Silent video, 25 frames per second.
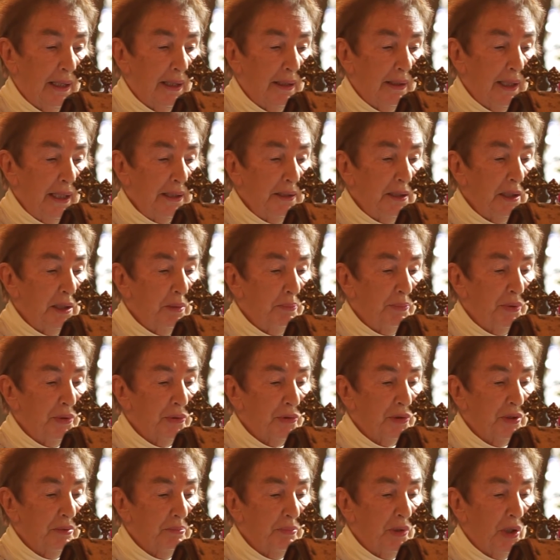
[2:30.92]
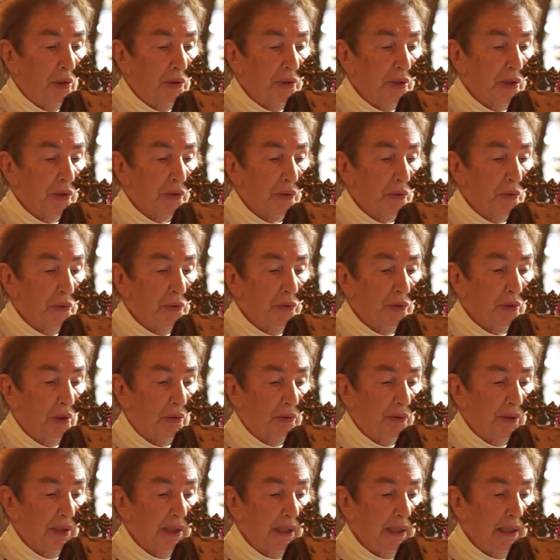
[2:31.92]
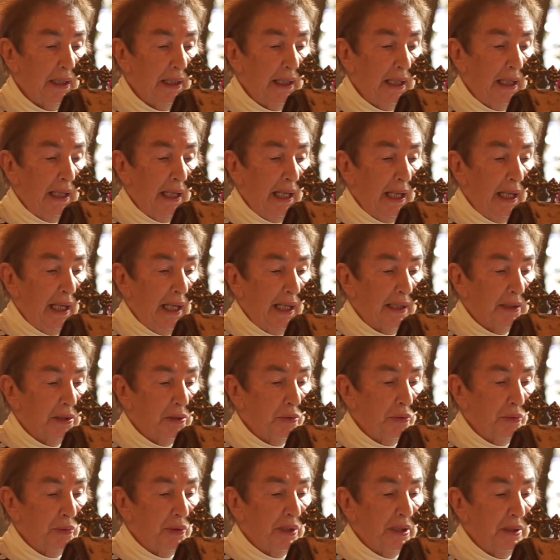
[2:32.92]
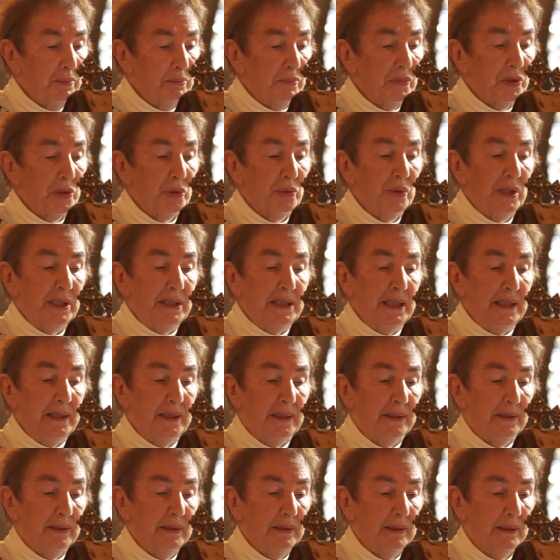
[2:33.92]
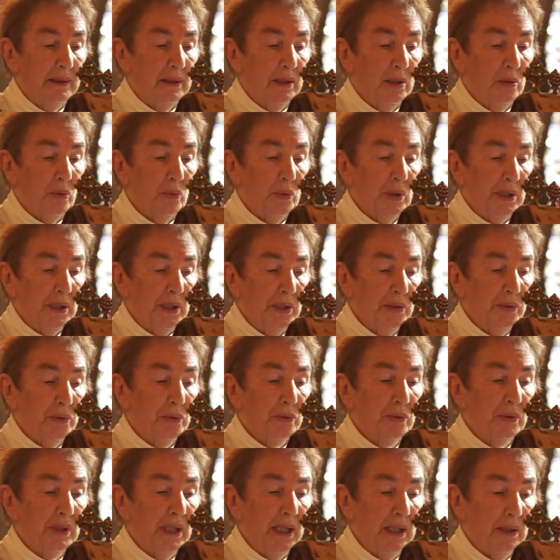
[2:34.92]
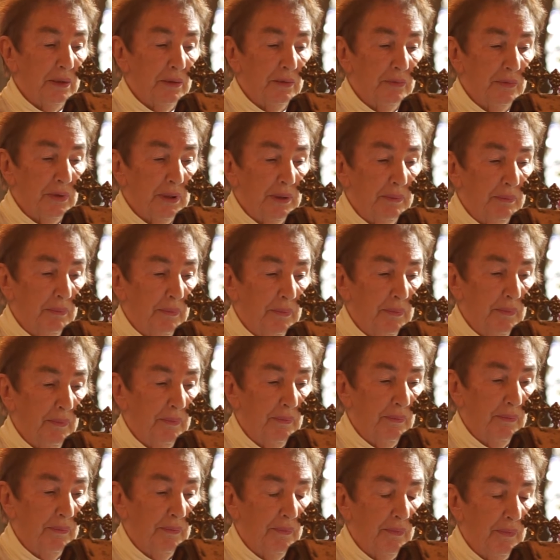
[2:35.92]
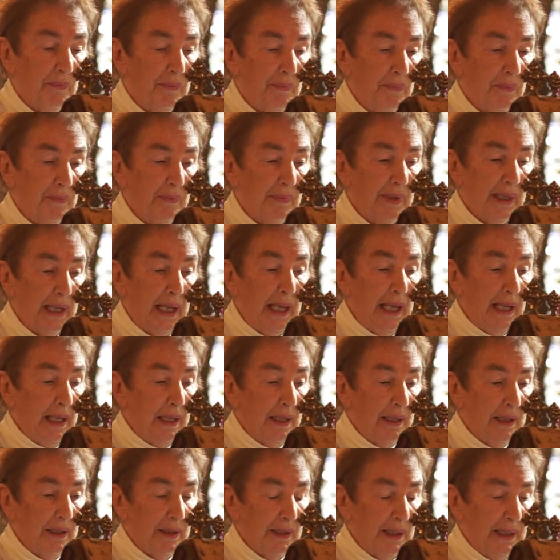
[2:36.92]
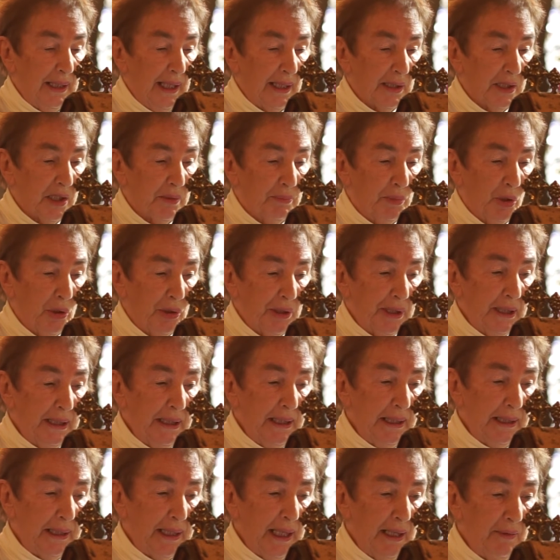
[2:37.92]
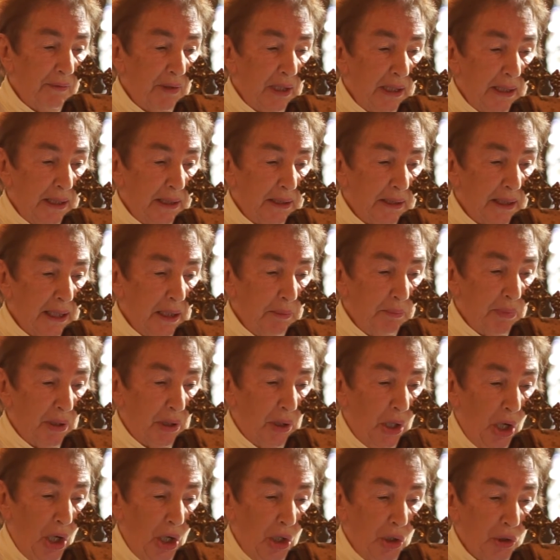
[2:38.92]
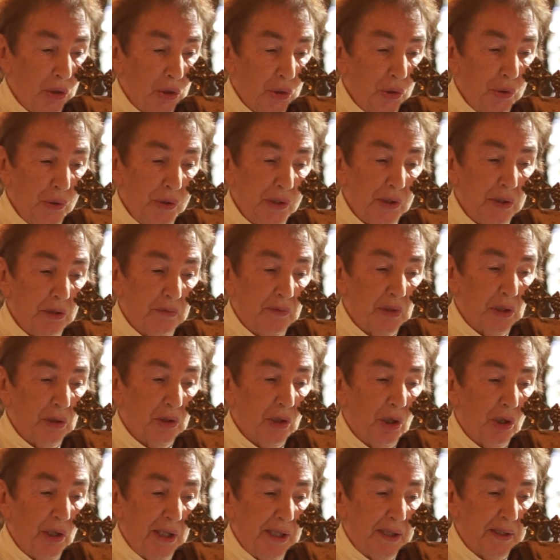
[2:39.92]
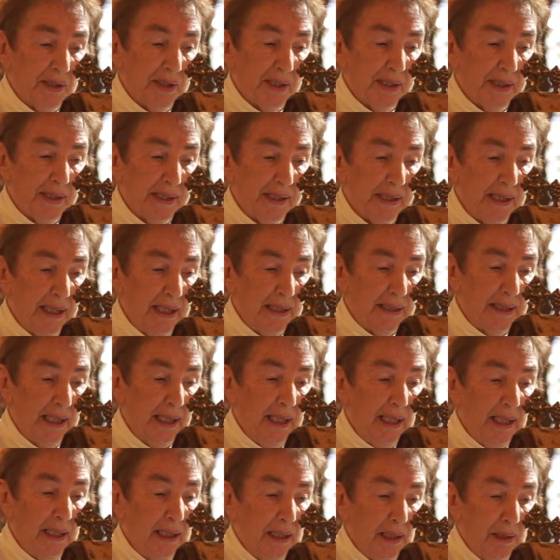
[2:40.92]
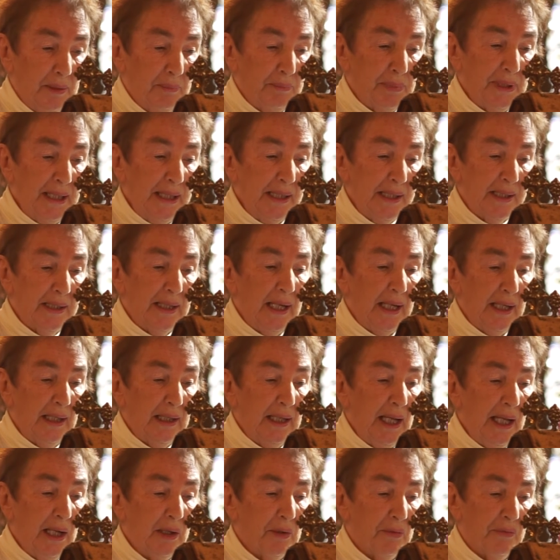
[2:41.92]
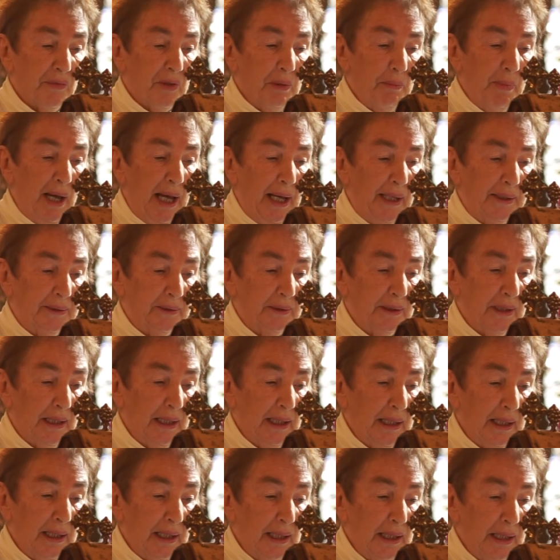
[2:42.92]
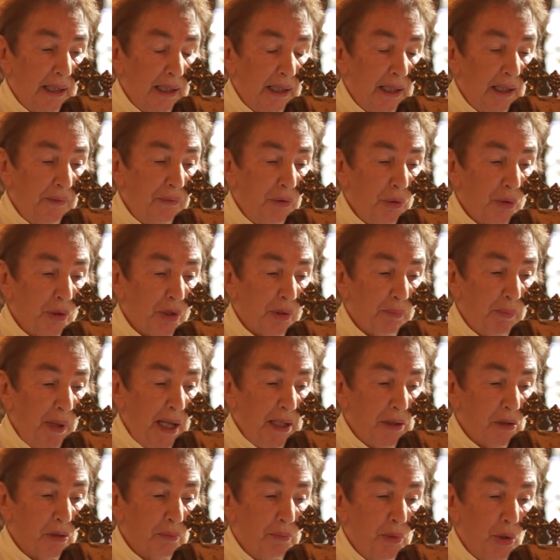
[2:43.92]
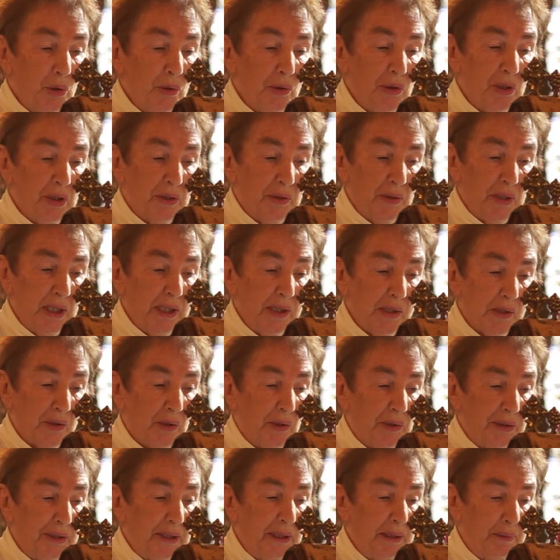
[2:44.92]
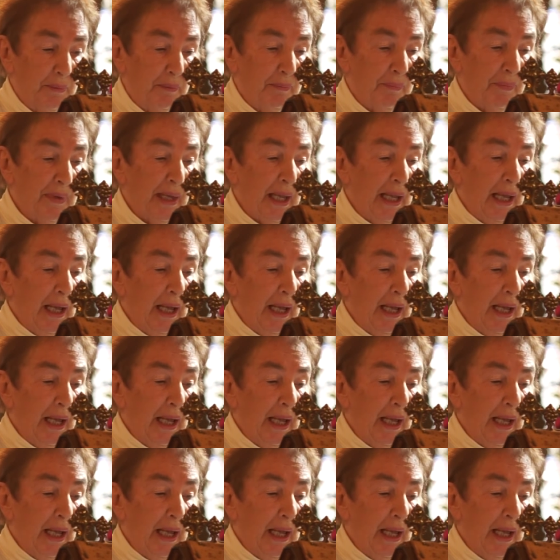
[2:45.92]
Then he put him on his own donkey and took him to an inn where he took care of him. The next morning he gave the innkeeper 2 silver coins and said, 'Please take care of the man. If you spend more than this on him,